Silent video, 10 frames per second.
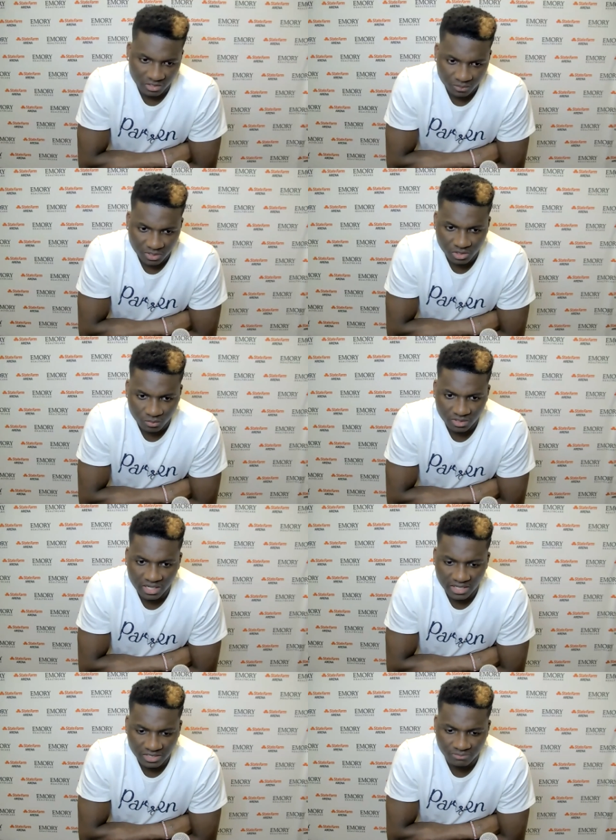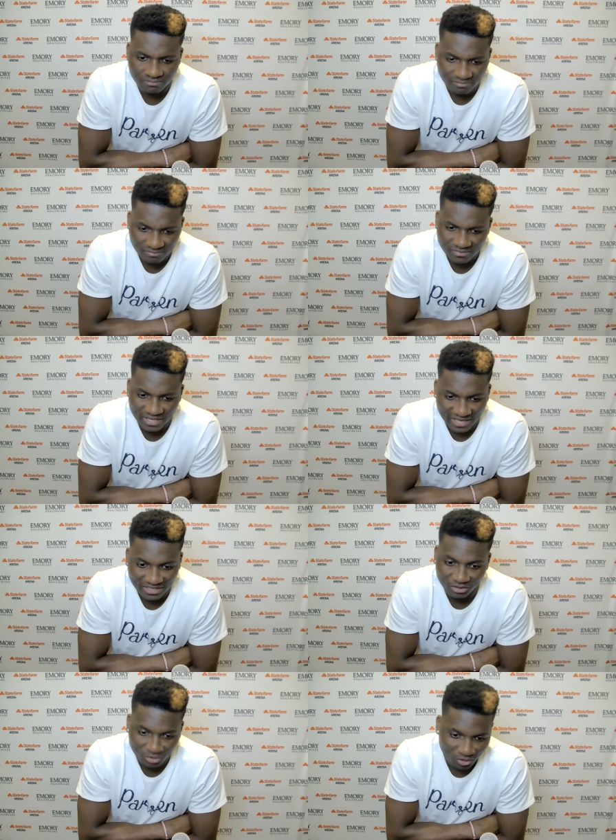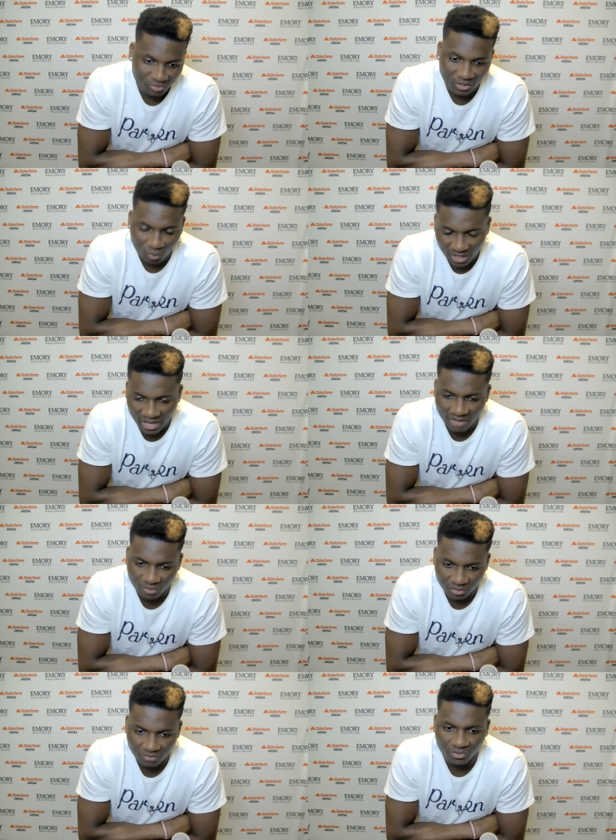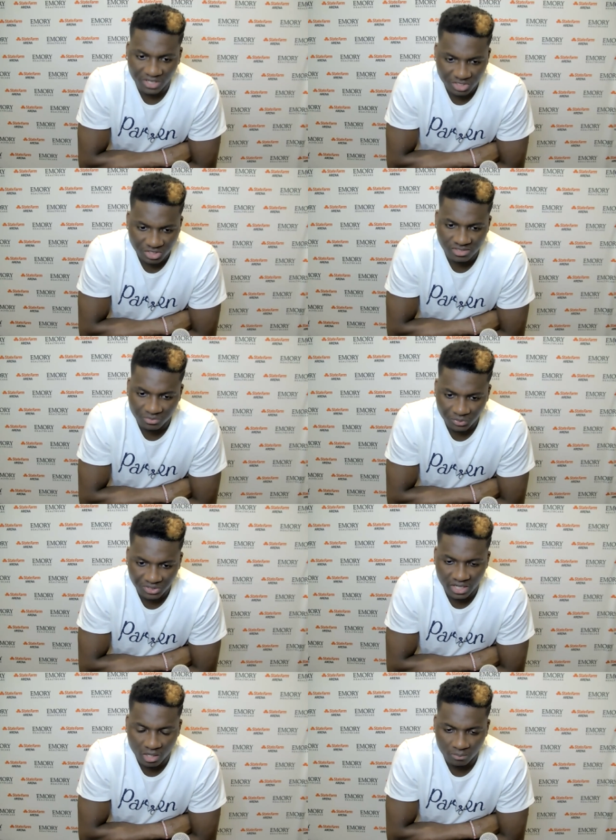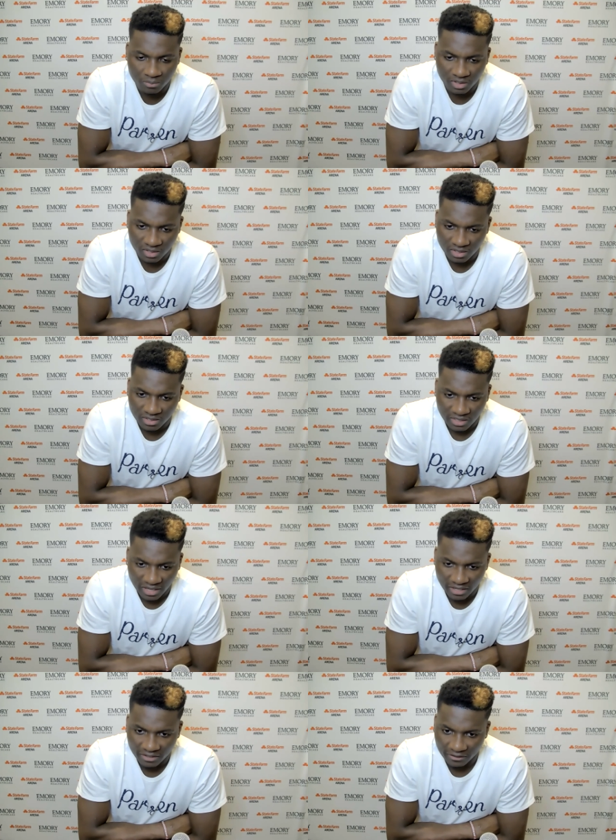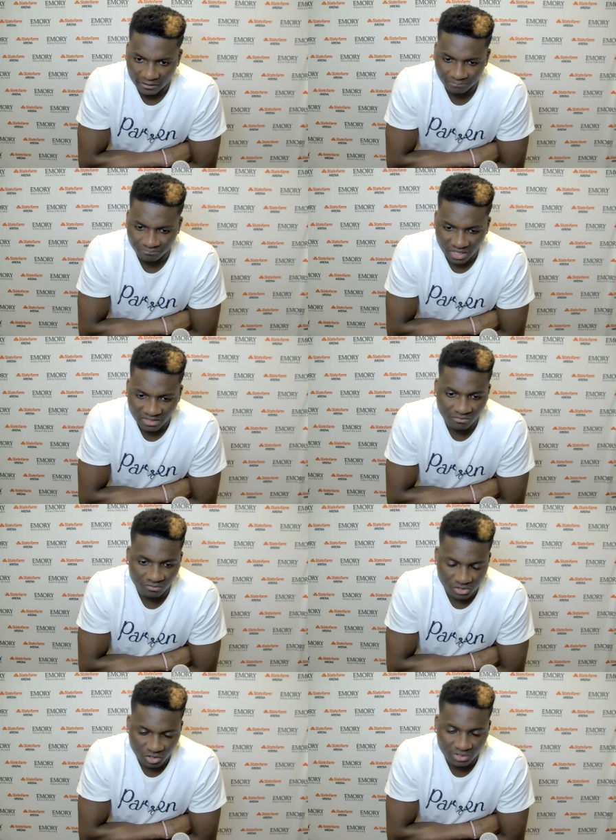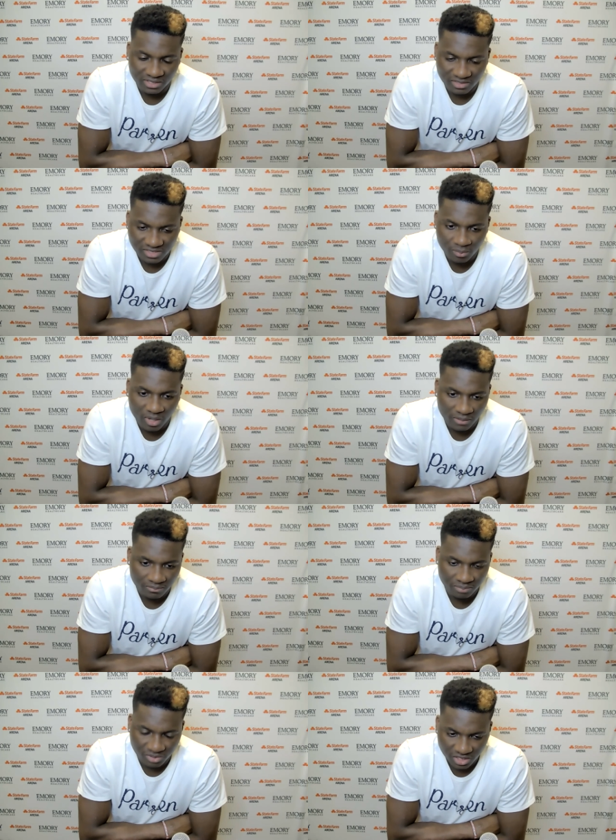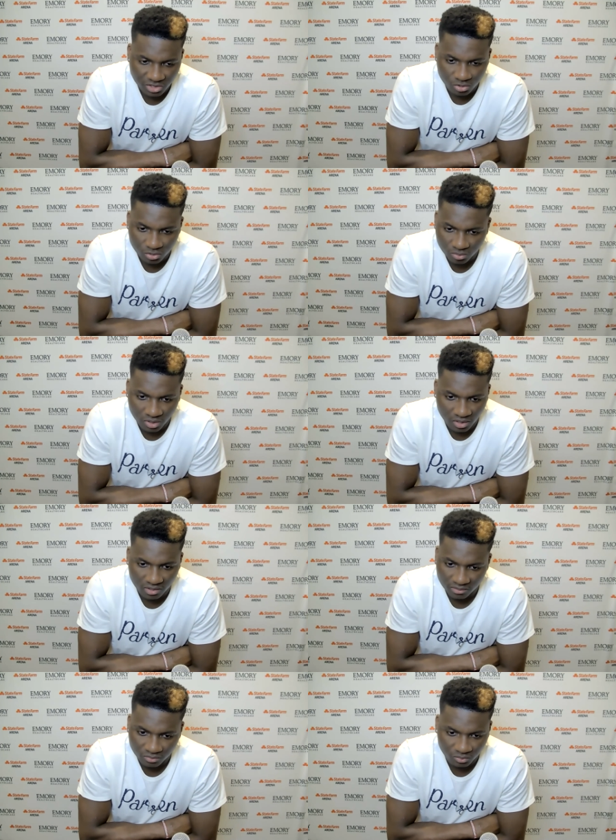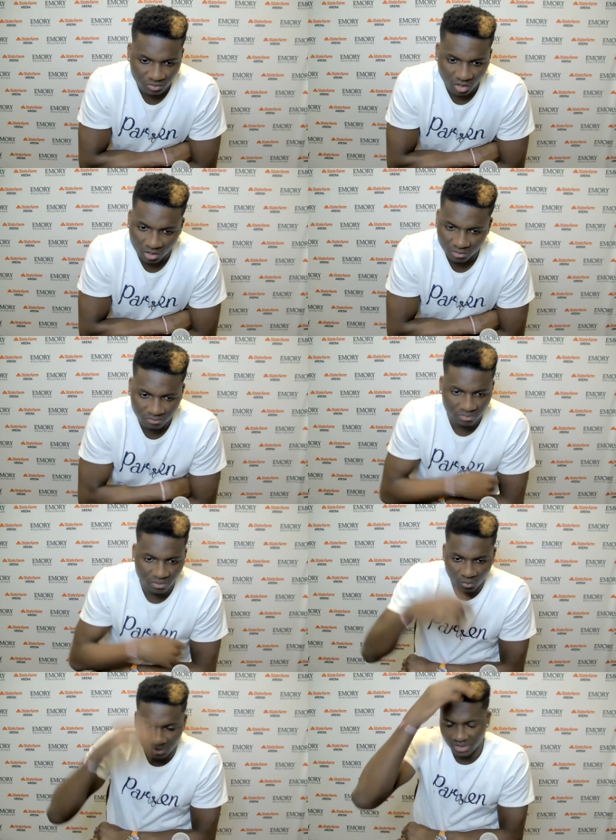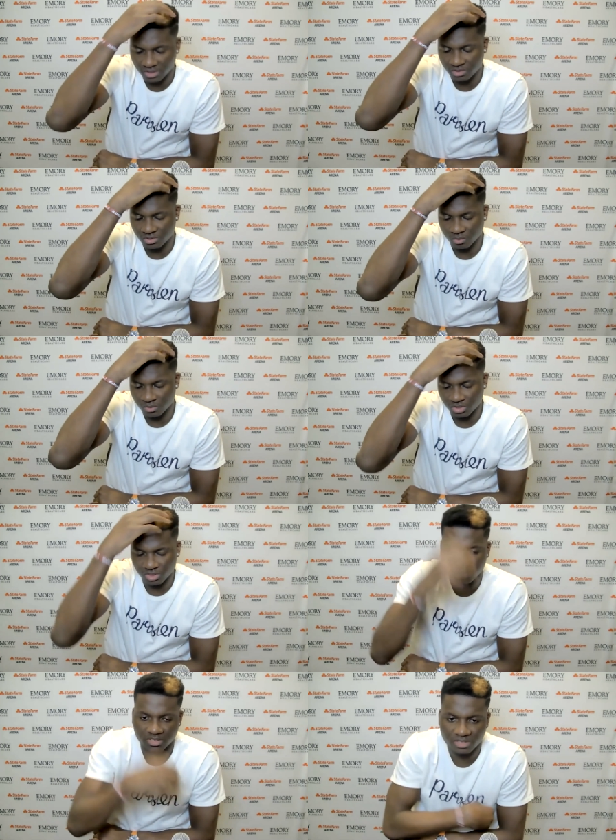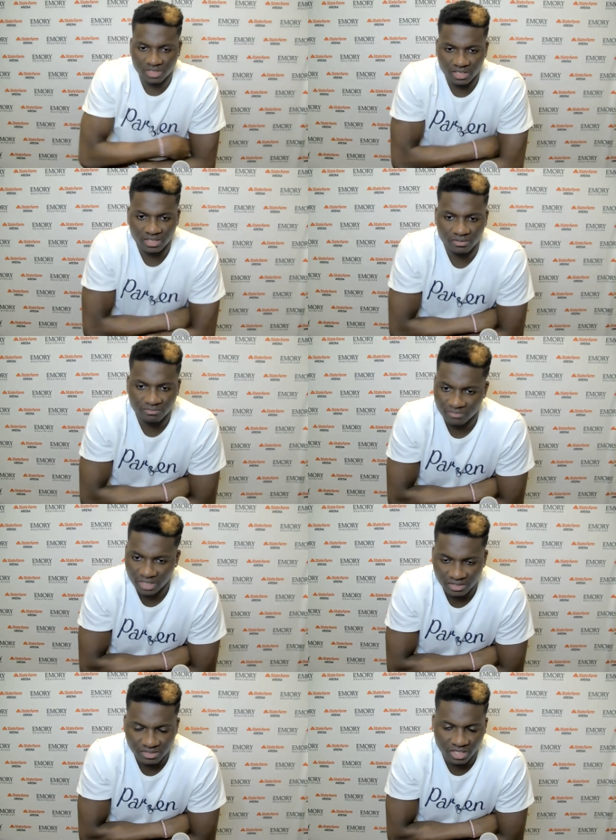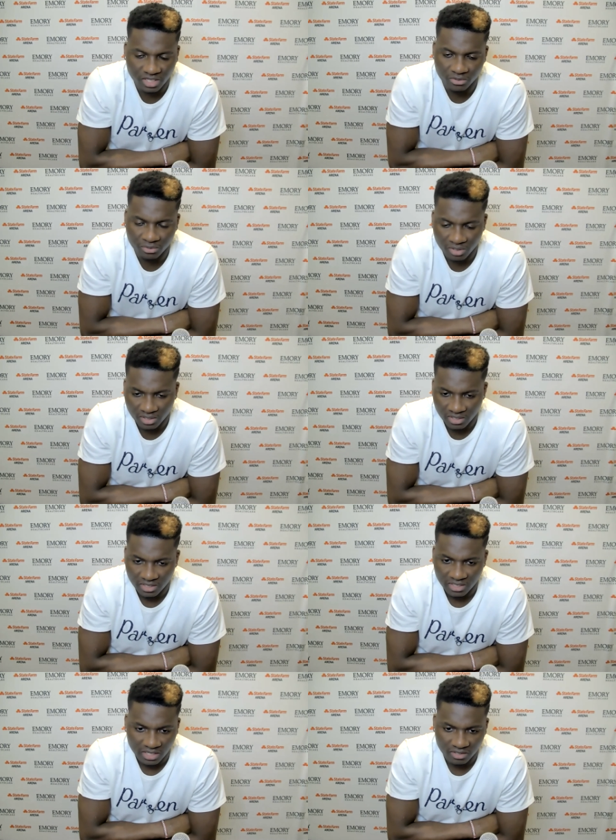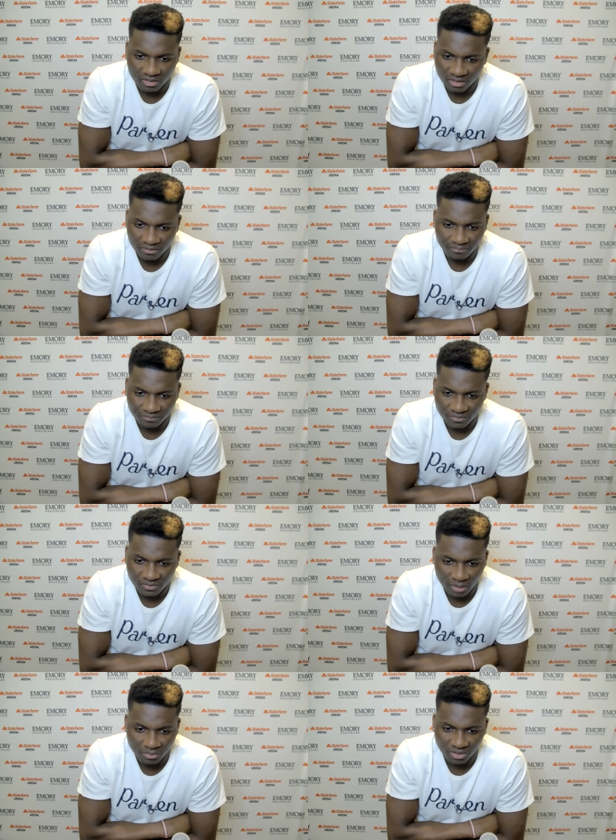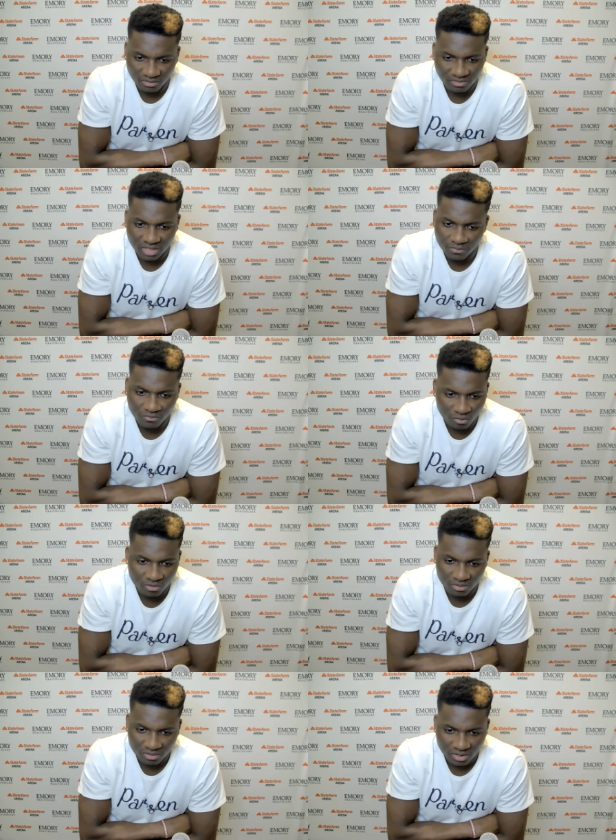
especially with the guys that I didn't know that we have during the free agency really helped. And I definitely saw that this team had potential. All we needed, it was just to get it together. And I mean, top four,